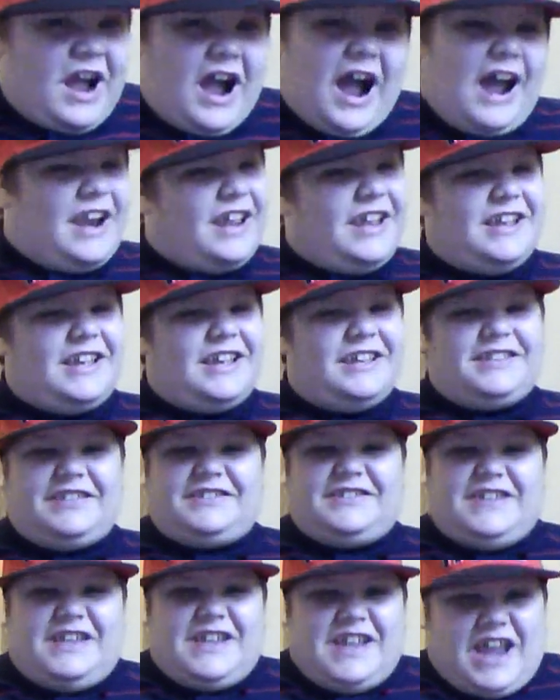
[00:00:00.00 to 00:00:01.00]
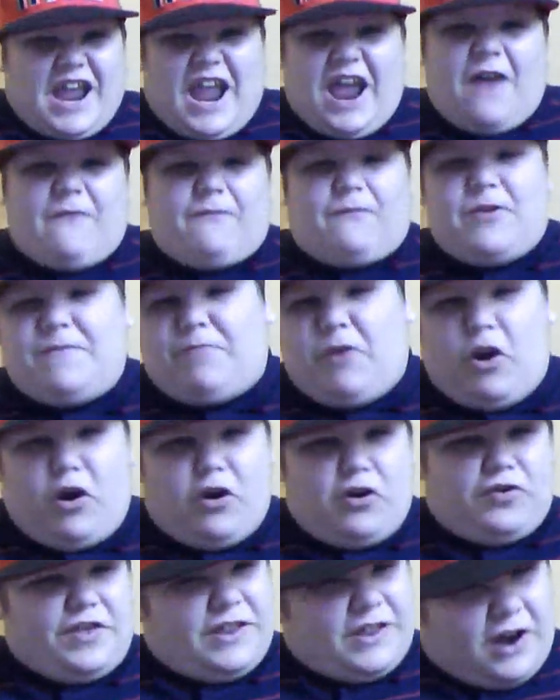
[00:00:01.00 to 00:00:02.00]
I didn't get to see every
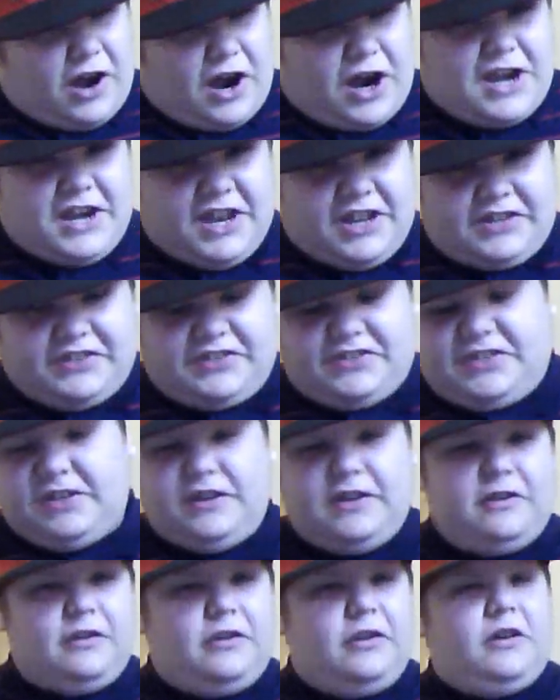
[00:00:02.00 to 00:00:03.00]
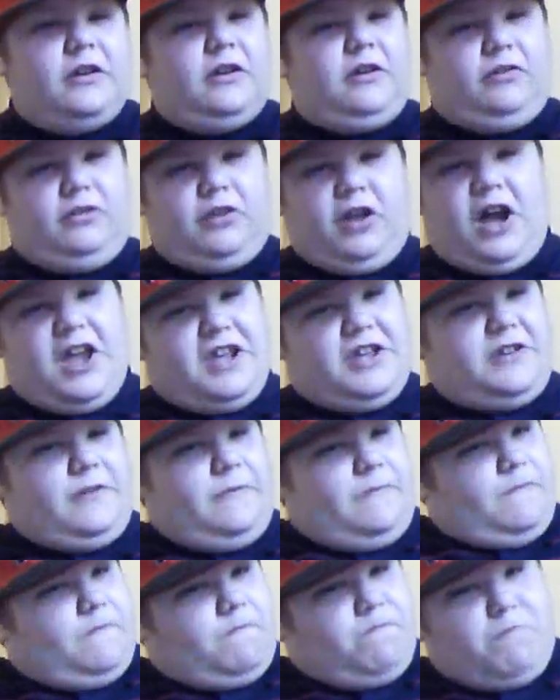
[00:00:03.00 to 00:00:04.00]
part of the 90s like
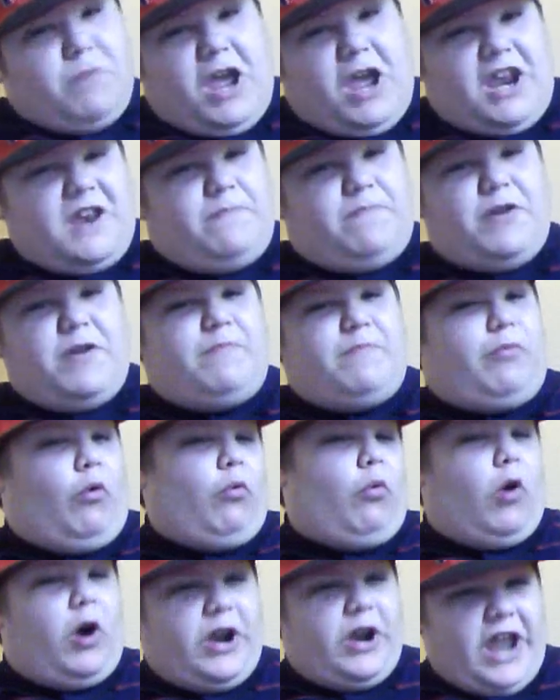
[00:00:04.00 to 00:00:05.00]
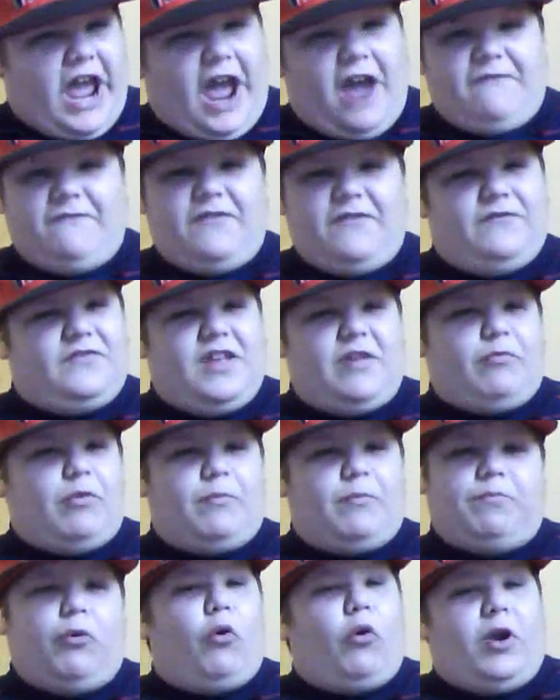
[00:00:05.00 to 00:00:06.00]
many people would have if they
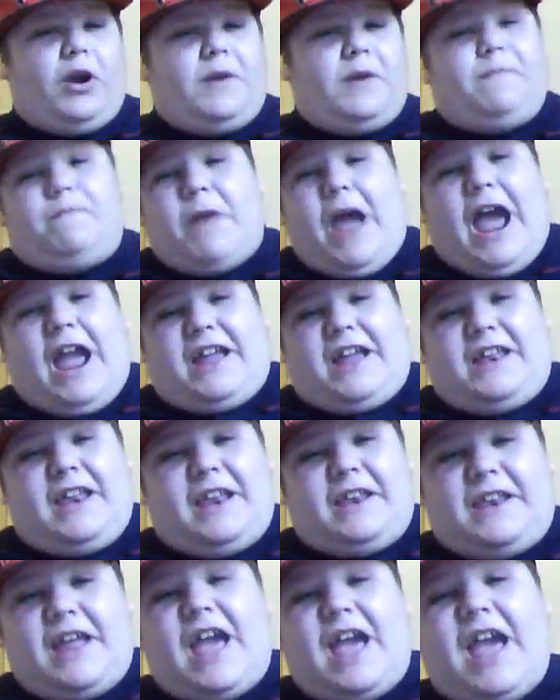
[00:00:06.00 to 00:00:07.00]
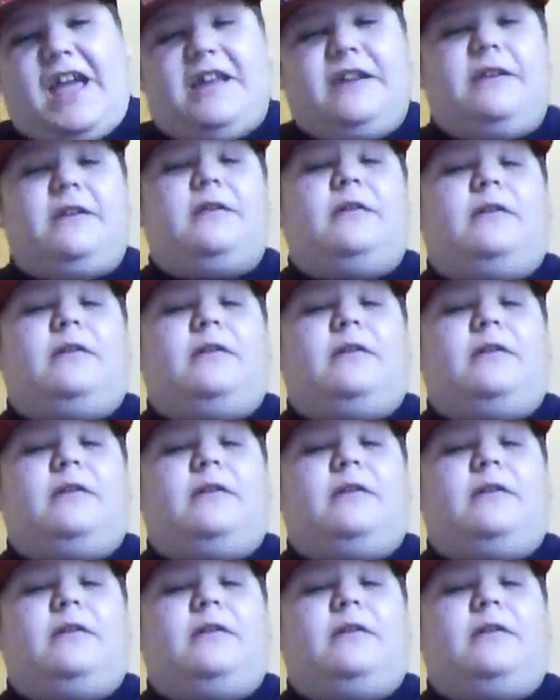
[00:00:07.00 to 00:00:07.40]
were born back in the day.